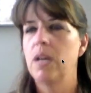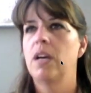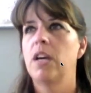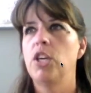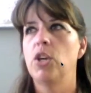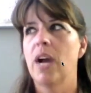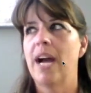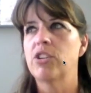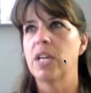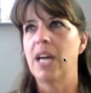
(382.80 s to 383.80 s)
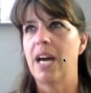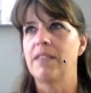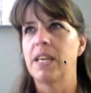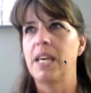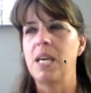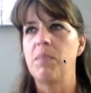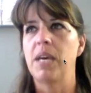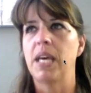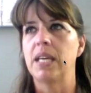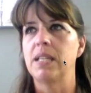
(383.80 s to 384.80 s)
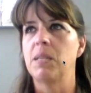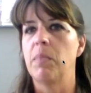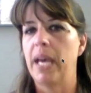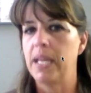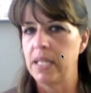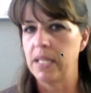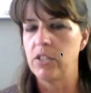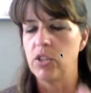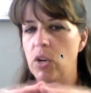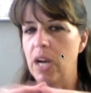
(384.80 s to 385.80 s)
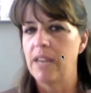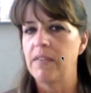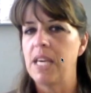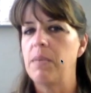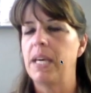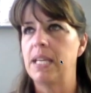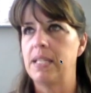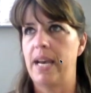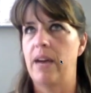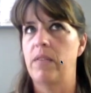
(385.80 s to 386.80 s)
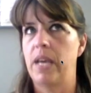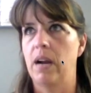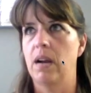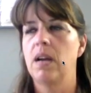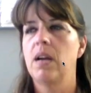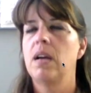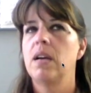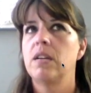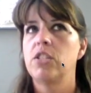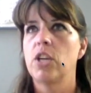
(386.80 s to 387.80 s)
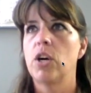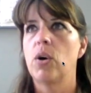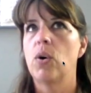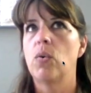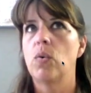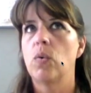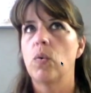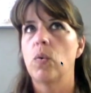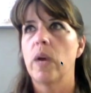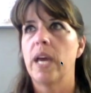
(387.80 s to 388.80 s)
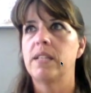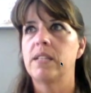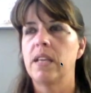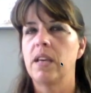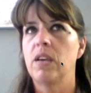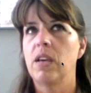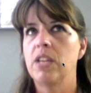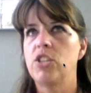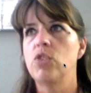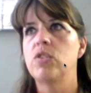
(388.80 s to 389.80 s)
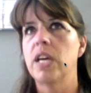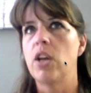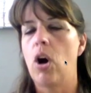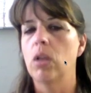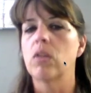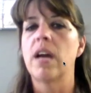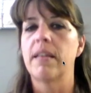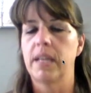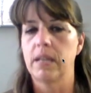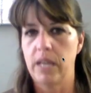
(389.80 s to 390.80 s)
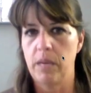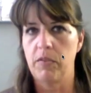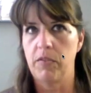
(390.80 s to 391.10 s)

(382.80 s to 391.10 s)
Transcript: You're actually kind of keeping it dependent. So you're kind of keeping it down there. So it's usually an all or nothing type of thing.